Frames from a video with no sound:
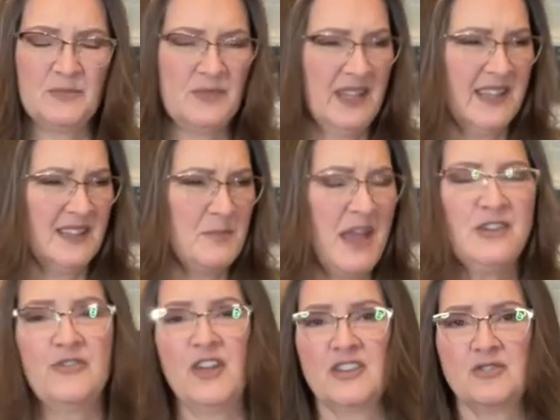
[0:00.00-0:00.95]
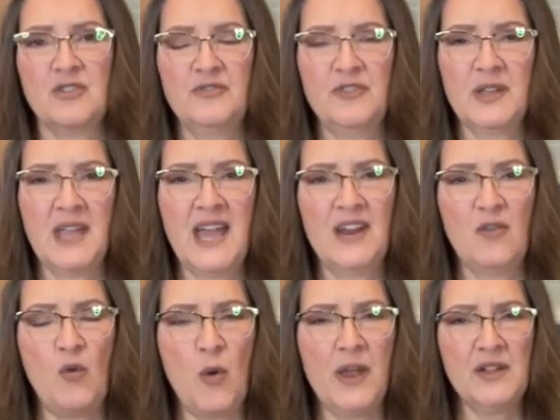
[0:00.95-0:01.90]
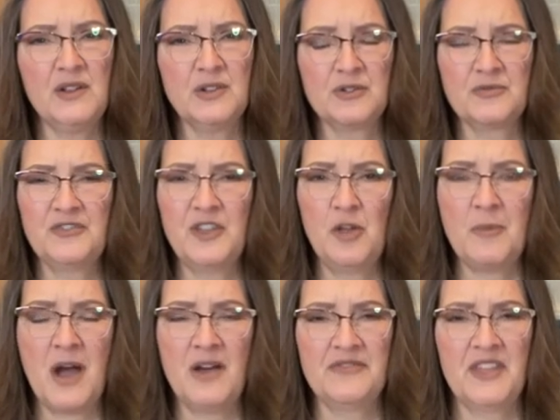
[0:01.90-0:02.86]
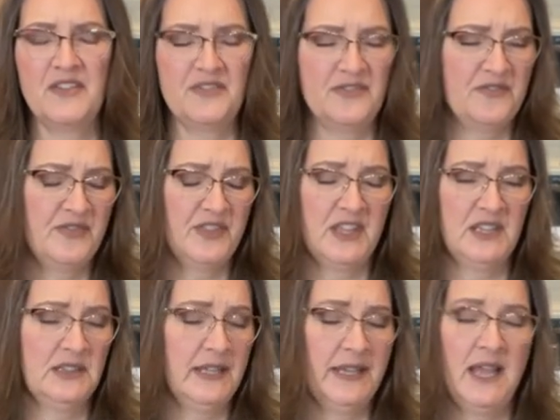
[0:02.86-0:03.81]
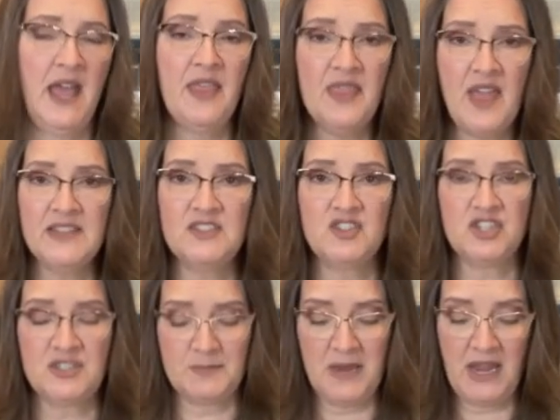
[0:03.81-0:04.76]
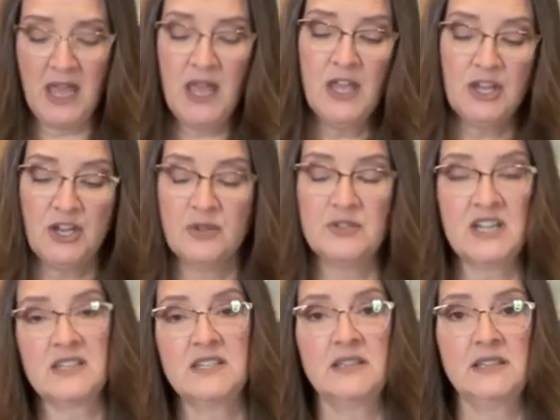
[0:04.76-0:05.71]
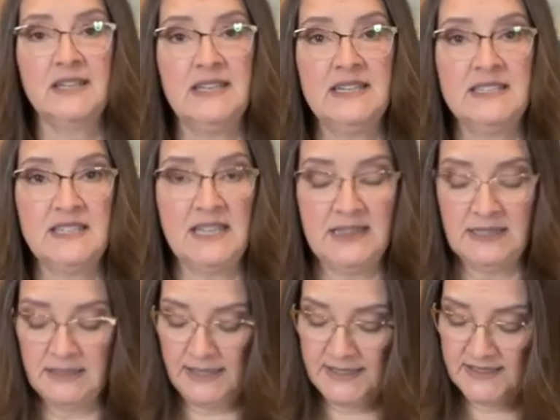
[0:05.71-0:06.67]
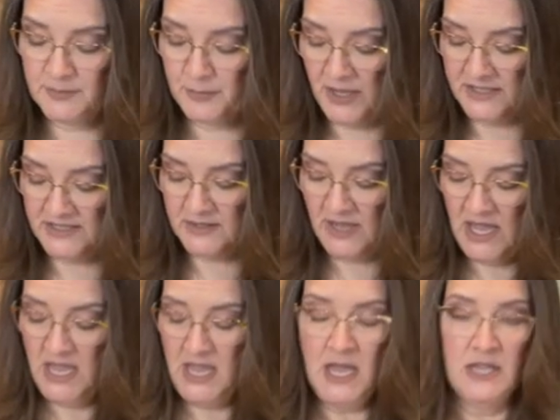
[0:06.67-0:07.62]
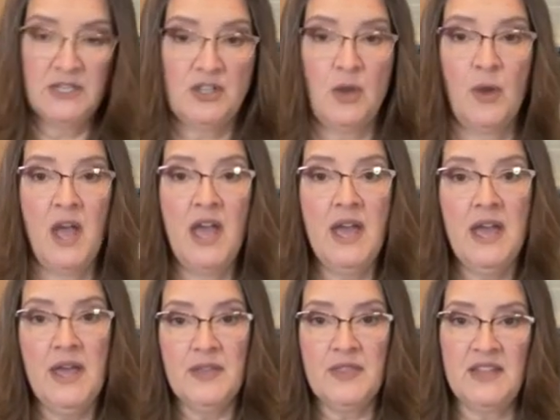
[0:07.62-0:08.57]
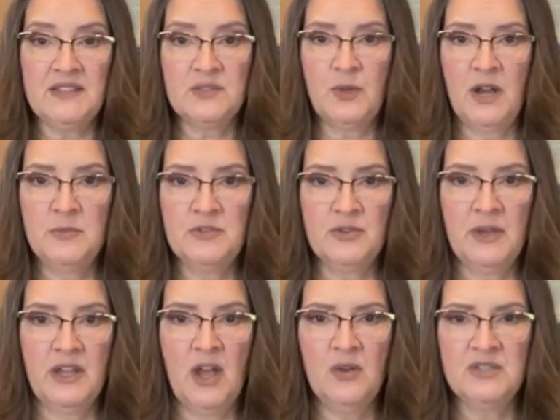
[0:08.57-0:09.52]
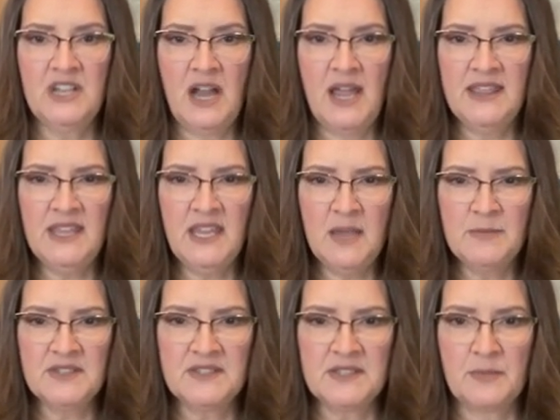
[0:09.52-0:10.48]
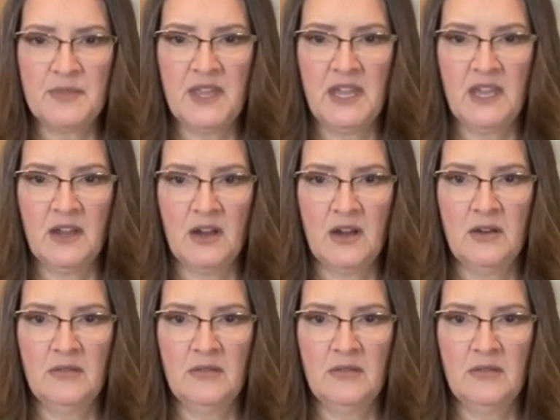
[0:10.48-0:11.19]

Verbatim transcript: like the manufacturing kind of oil or film off the, the lid. That's just me. You don't technically need to heat the lids, but. So that's what I'm doing. Oh, did I think I missed something here.